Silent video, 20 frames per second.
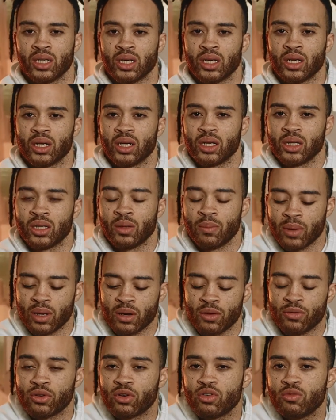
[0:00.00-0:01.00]
The
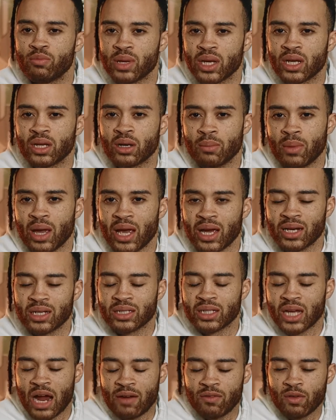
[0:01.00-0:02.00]
benefit of being a
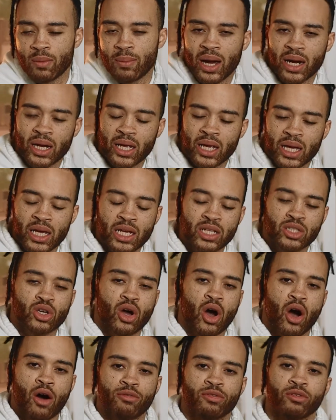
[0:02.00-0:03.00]
man is everybody
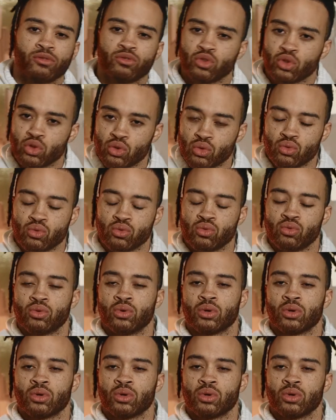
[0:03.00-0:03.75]
eats off of you.